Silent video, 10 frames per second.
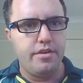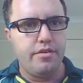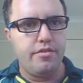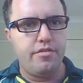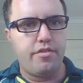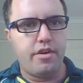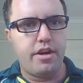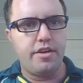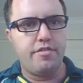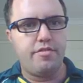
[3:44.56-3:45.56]

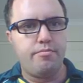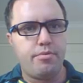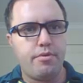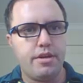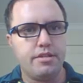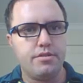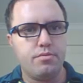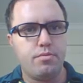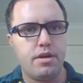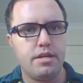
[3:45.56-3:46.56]
five point
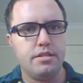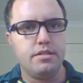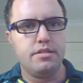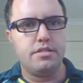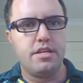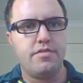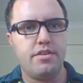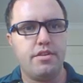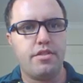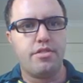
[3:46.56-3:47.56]
one
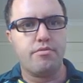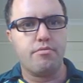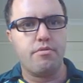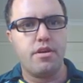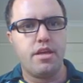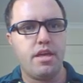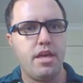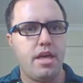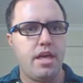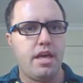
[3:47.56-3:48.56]
seven three
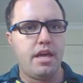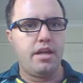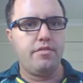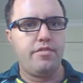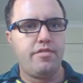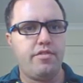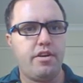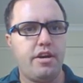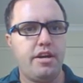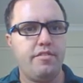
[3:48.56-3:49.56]
and
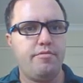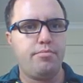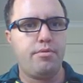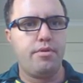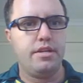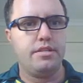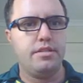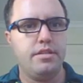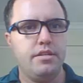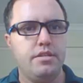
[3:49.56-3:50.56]
five point
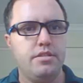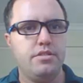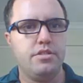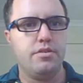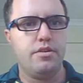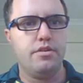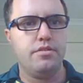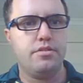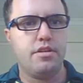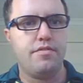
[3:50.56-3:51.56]

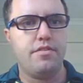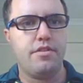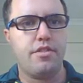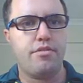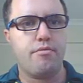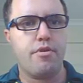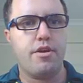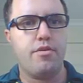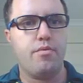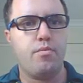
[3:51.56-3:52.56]

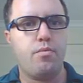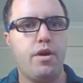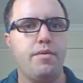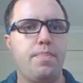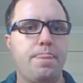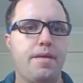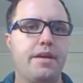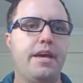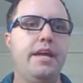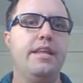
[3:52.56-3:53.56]
0731.
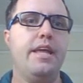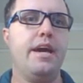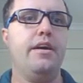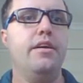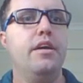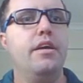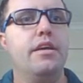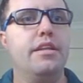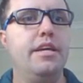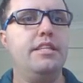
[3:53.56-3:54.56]
Okay, now,
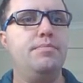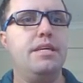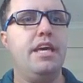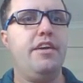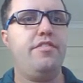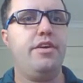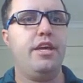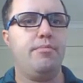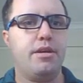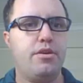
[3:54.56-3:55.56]
need to be careful
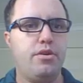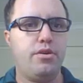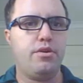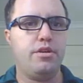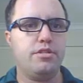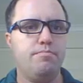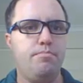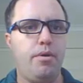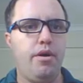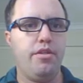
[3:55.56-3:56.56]
here because
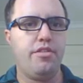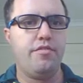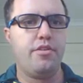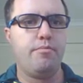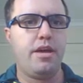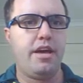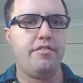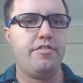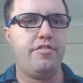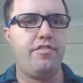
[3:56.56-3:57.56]
both of them
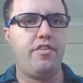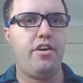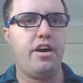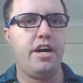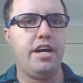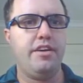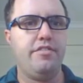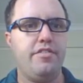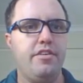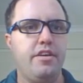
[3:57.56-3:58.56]
have
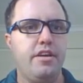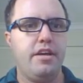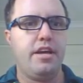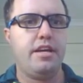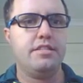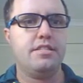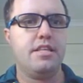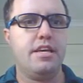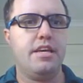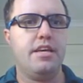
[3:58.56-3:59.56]
5 as
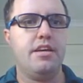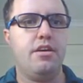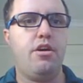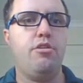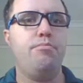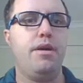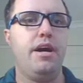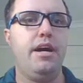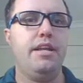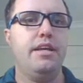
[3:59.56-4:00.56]
their whole part.